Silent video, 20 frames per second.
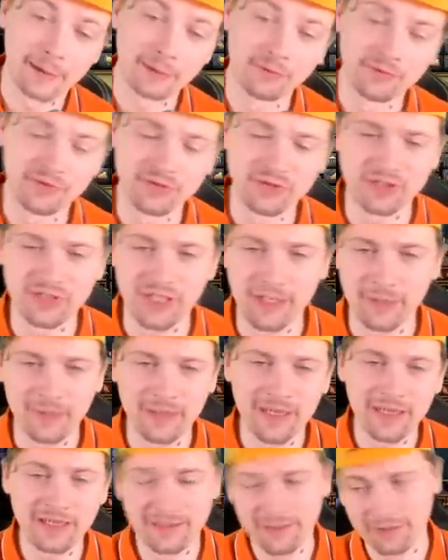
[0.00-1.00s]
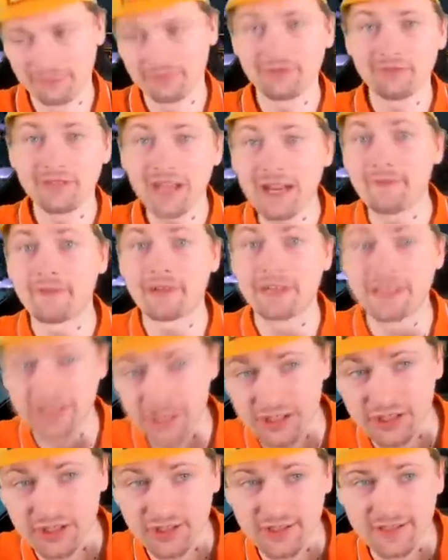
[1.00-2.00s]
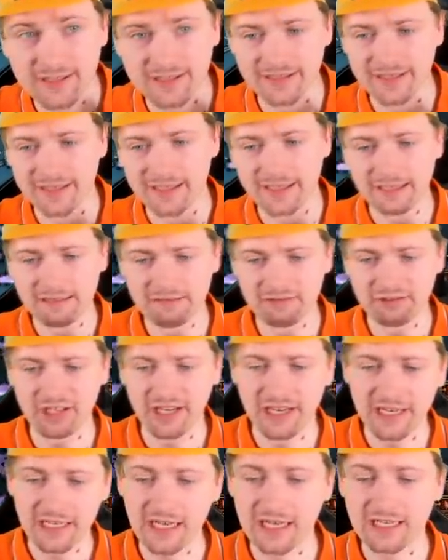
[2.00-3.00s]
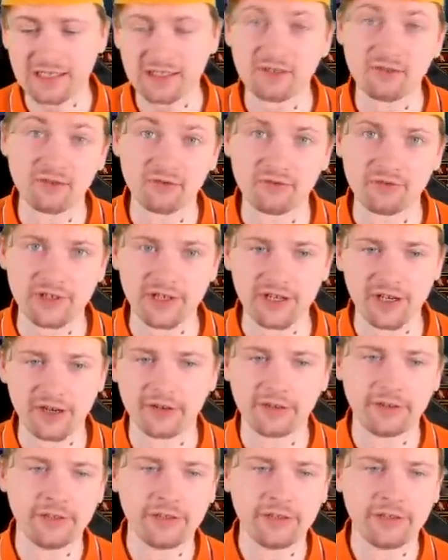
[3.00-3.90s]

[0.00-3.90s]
back to siege them again, so they'll never siege it. And I kinda don't care.